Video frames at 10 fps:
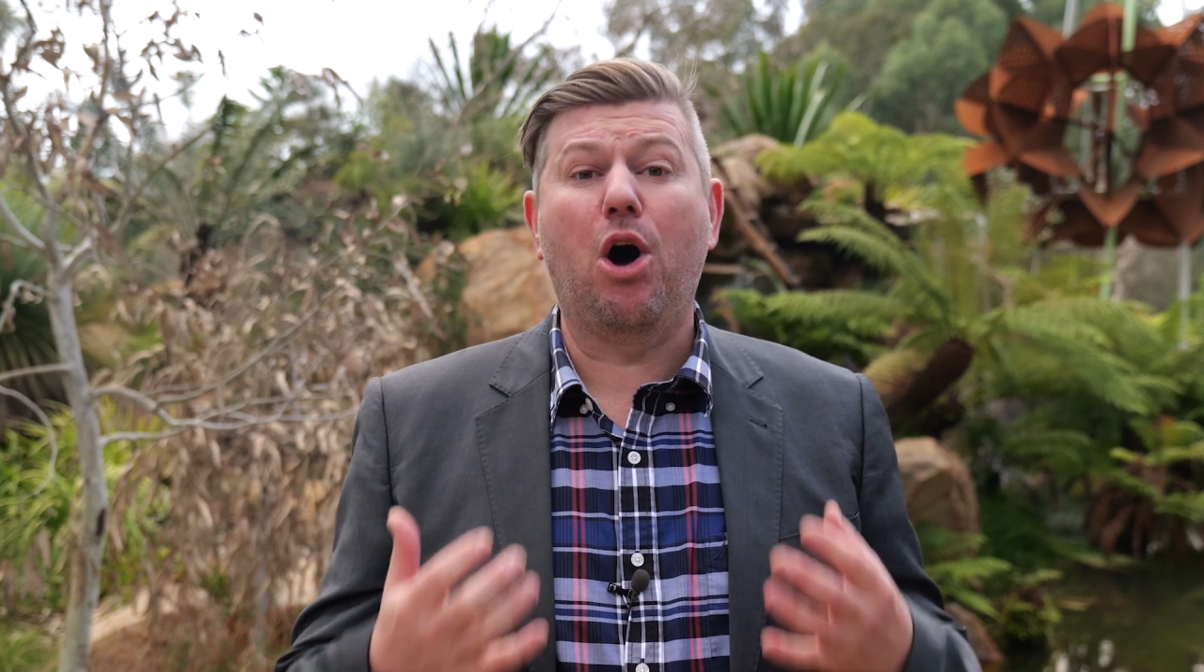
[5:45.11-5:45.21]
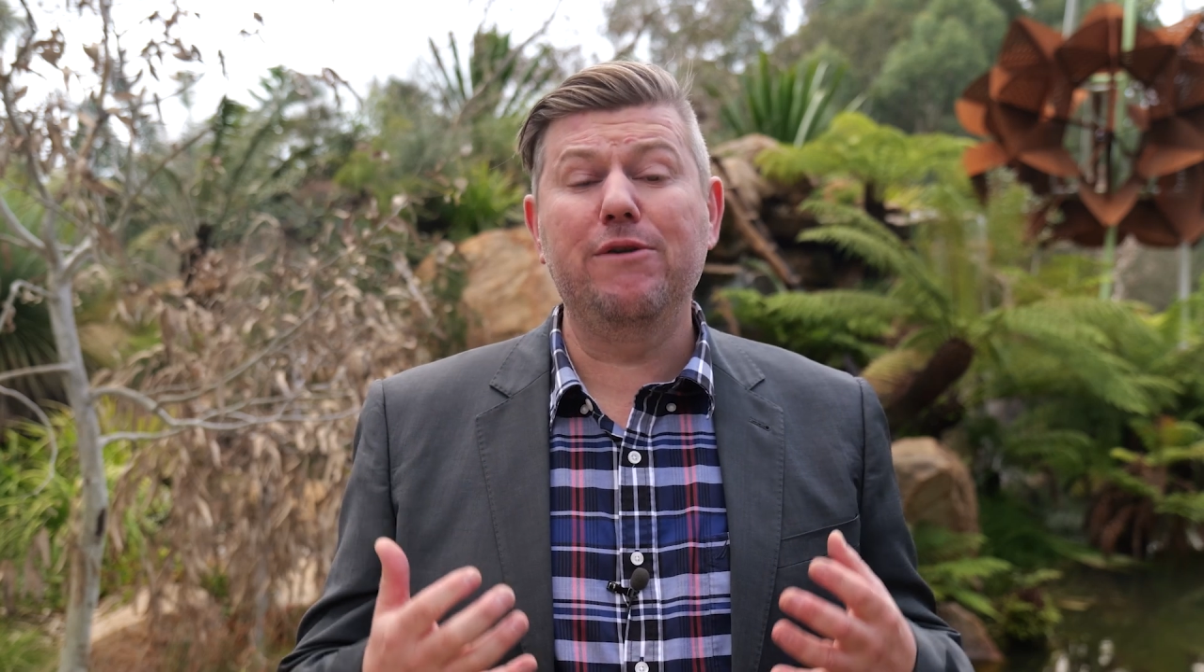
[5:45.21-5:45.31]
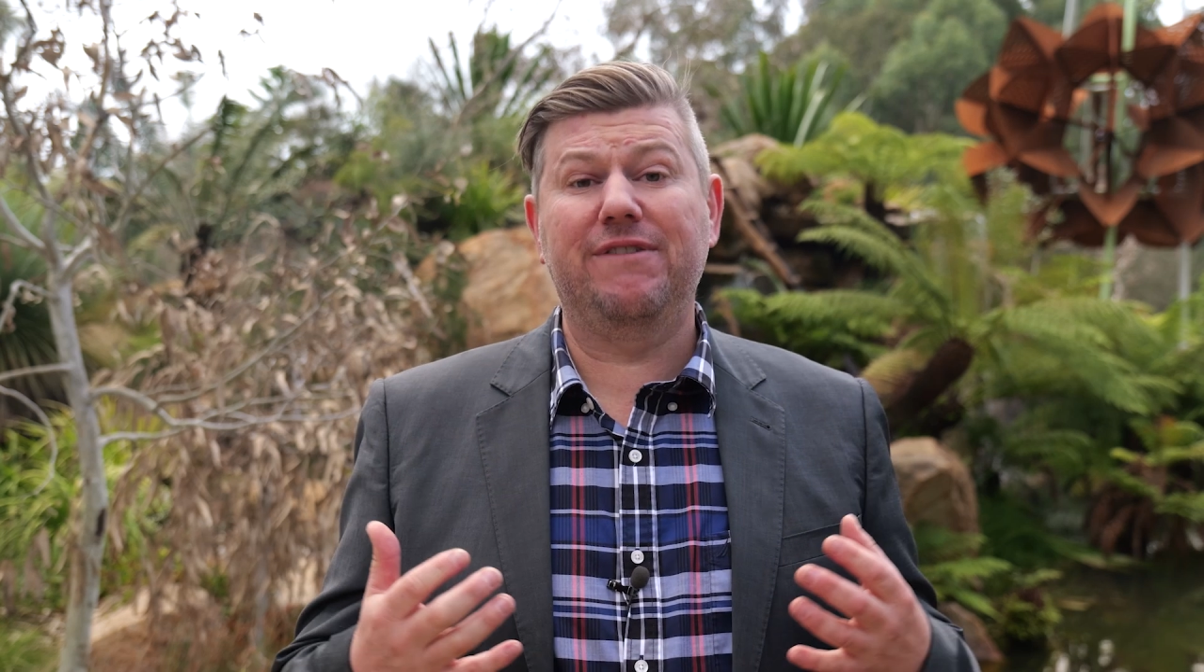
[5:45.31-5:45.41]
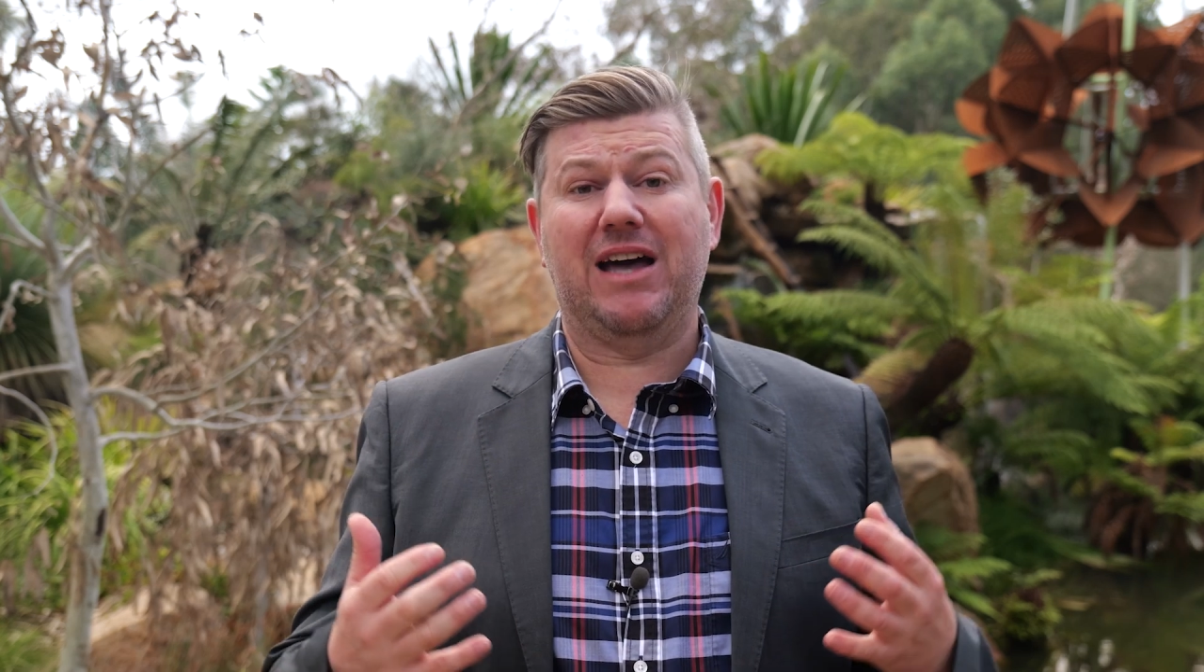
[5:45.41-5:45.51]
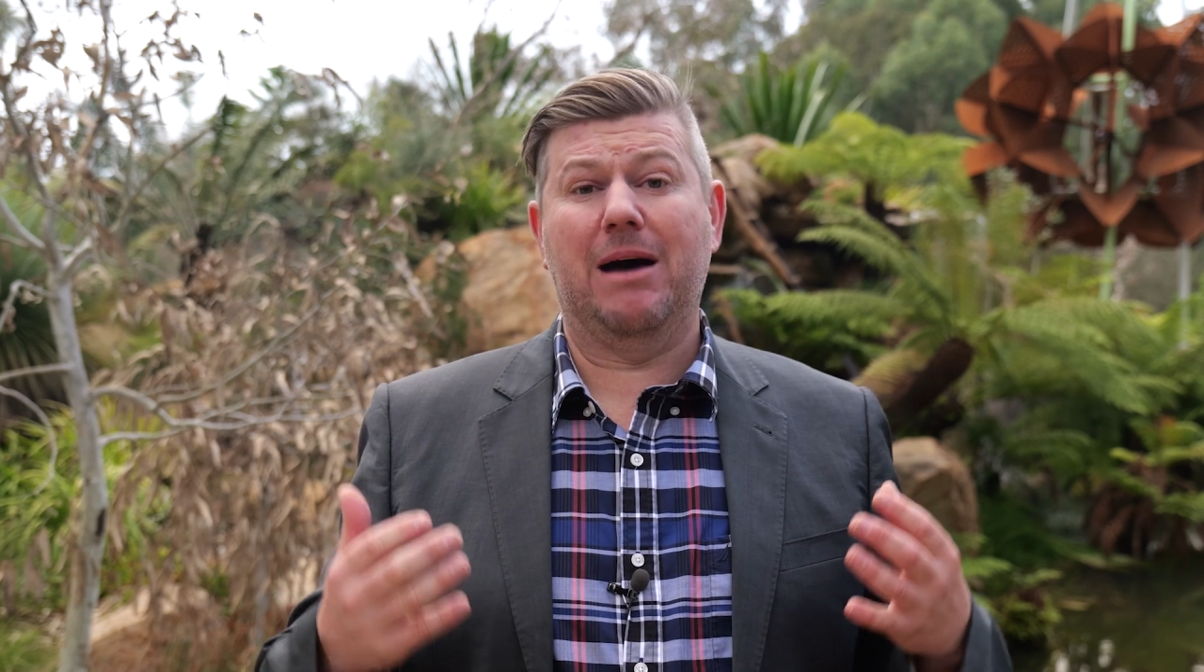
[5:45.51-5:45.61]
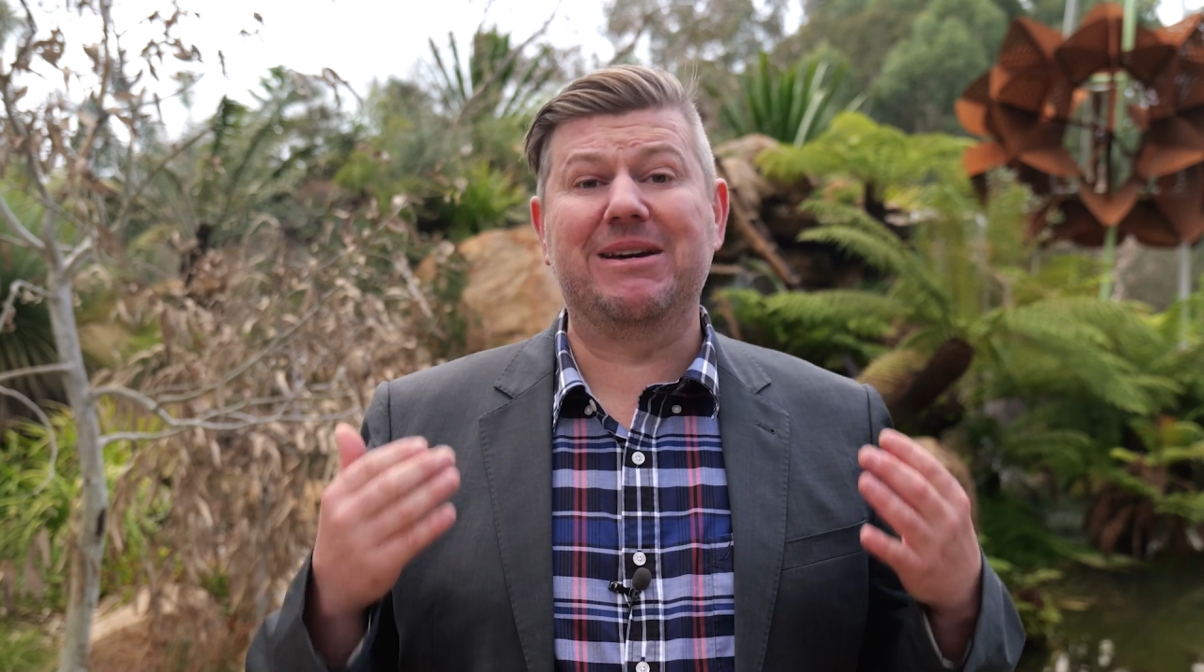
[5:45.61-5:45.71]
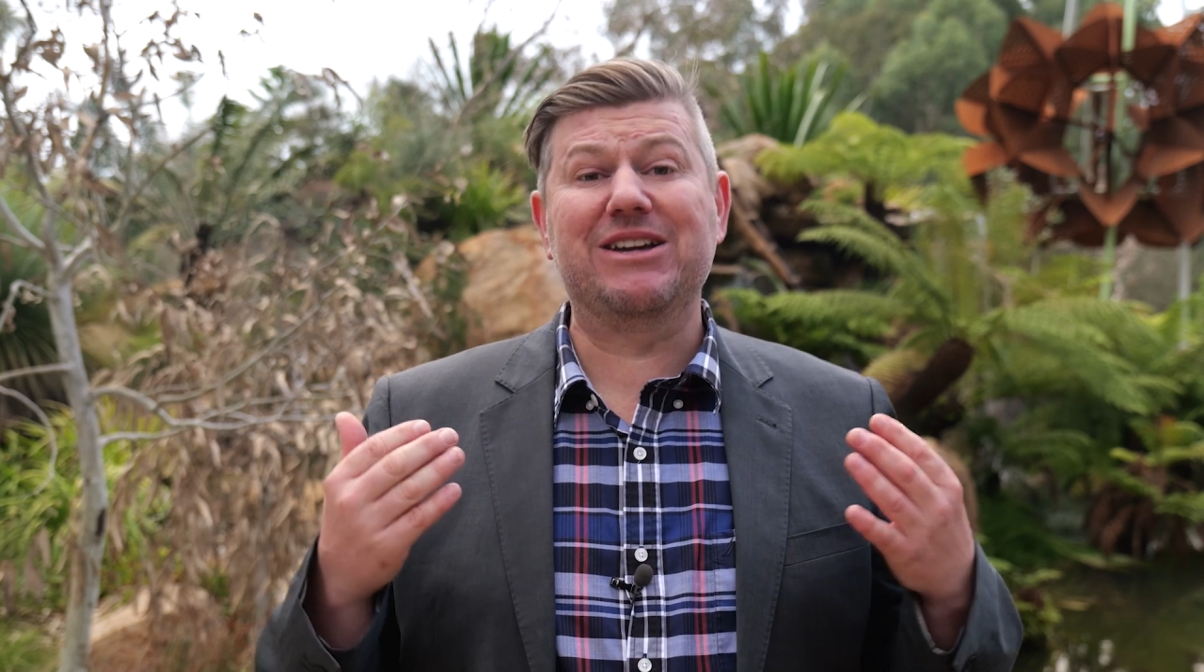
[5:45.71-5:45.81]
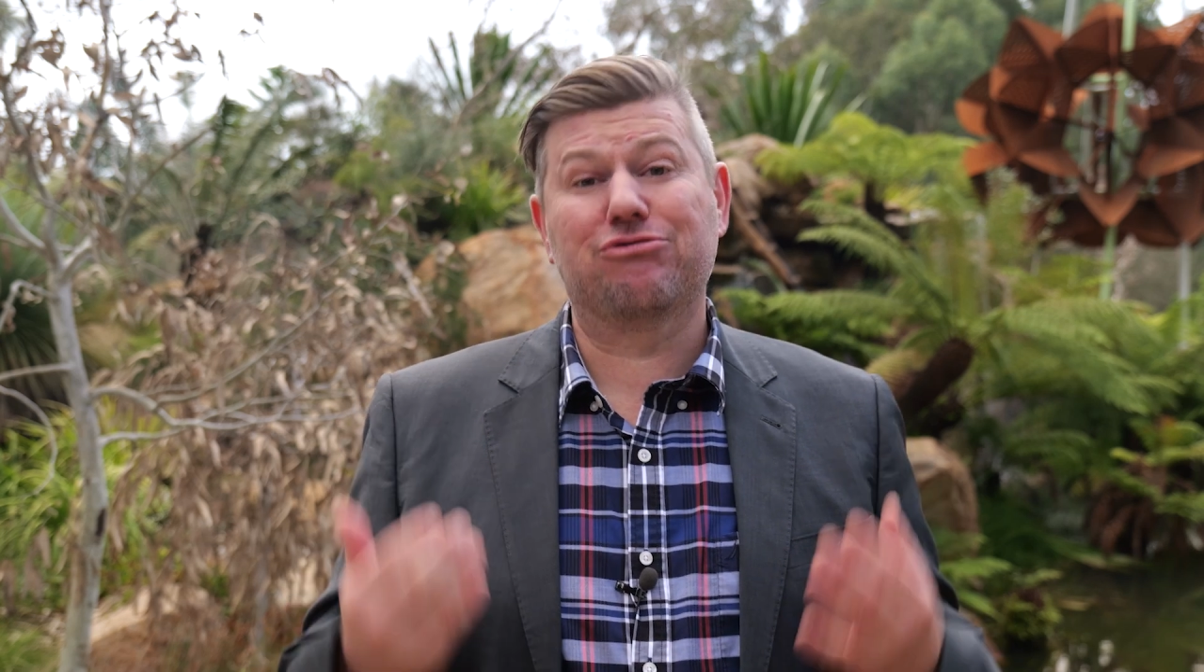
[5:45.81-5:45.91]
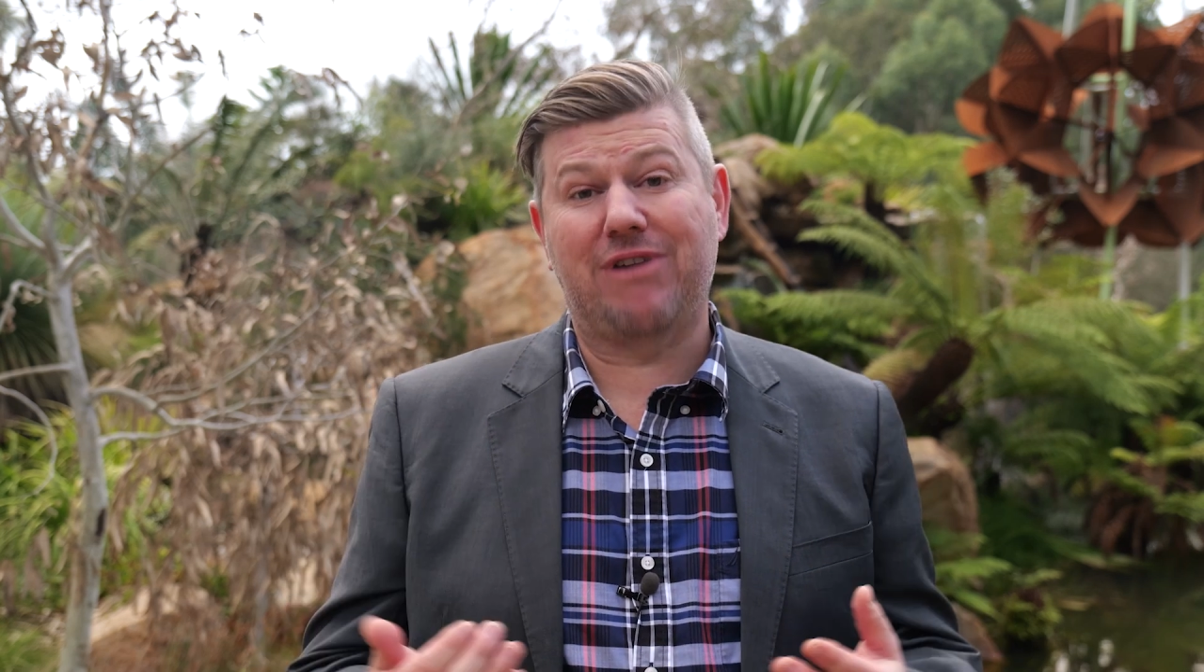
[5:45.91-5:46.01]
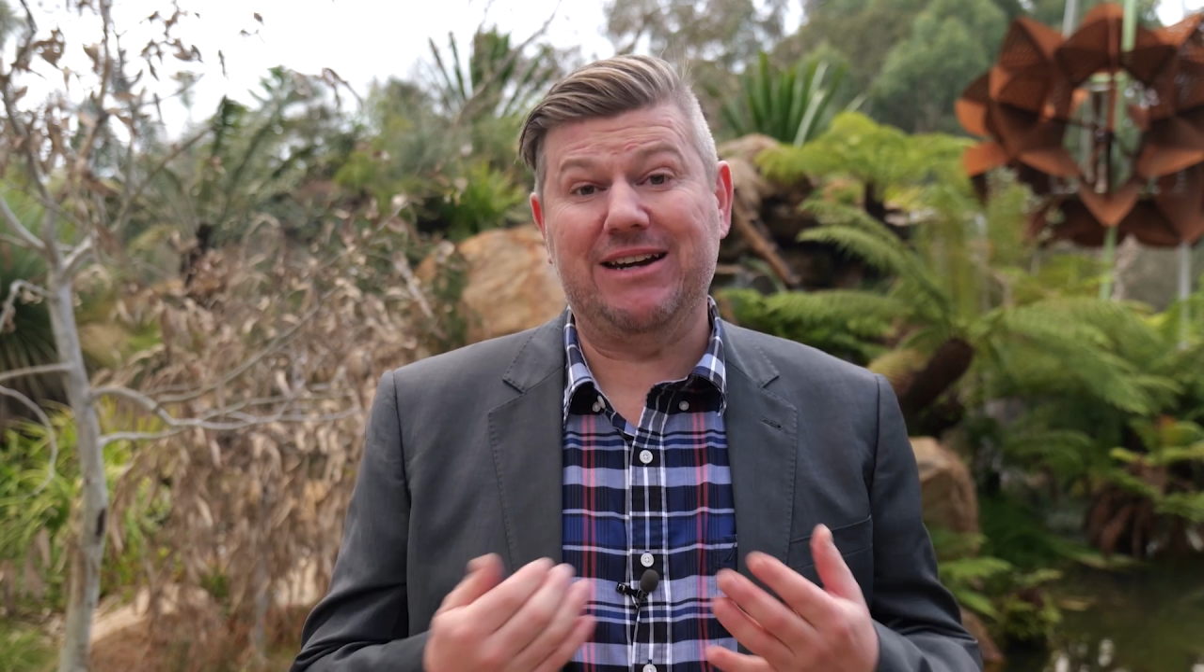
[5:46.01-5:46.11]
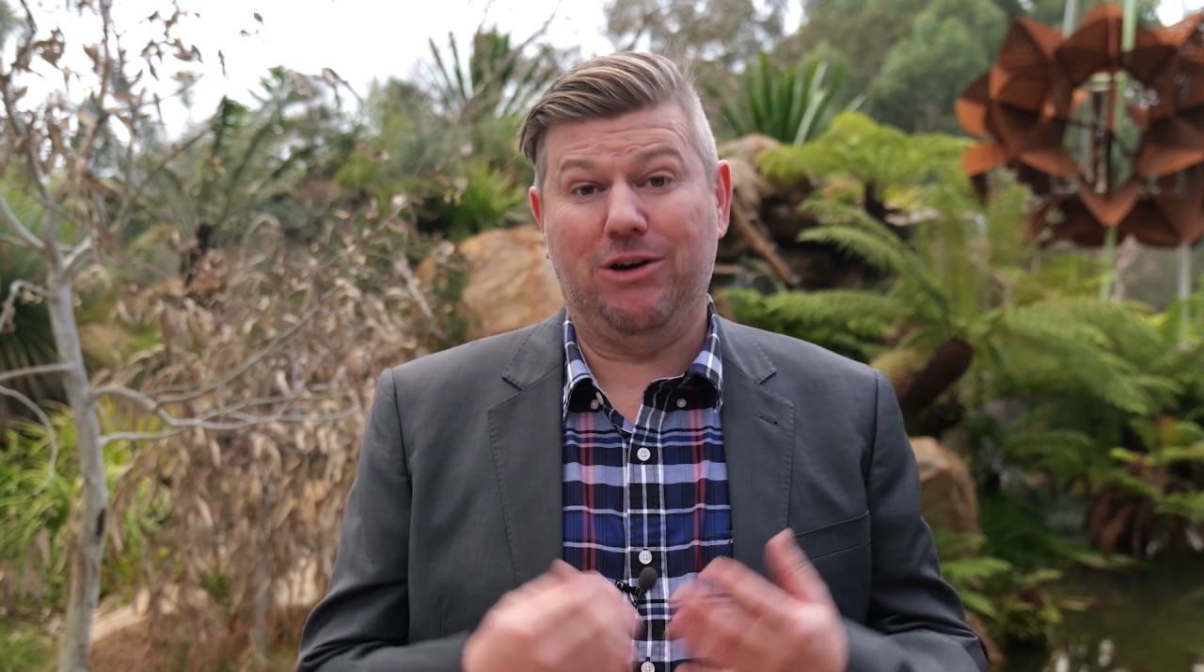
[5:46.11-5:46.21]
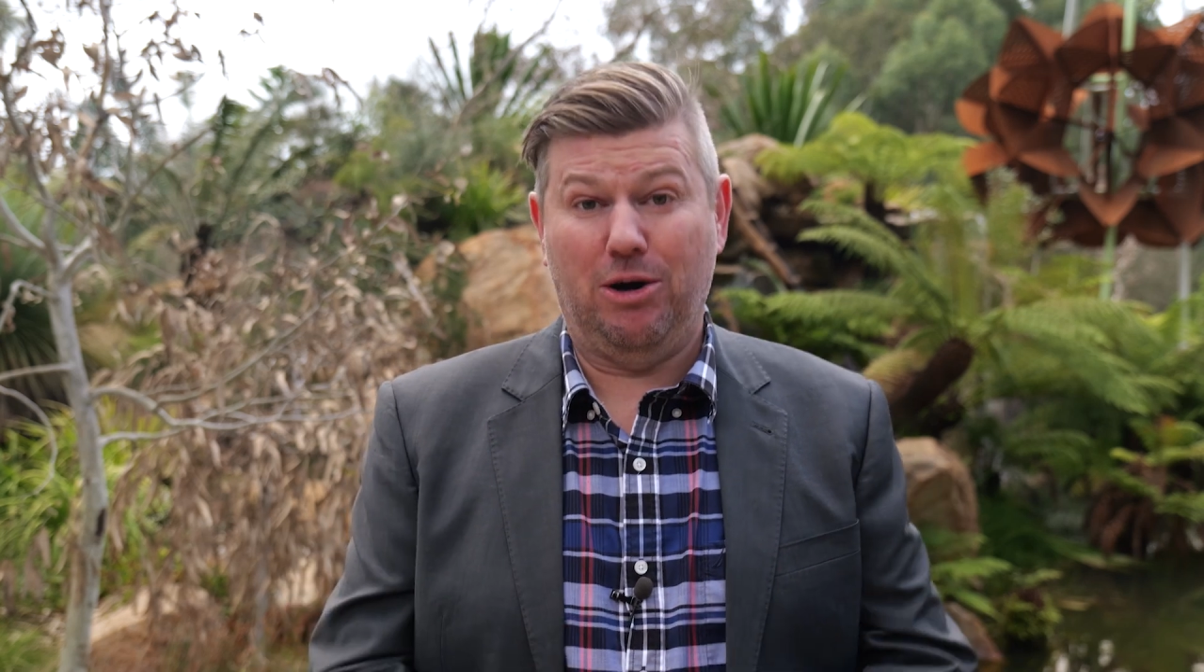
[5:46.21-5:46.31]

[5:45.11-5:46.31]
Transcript: overcoming great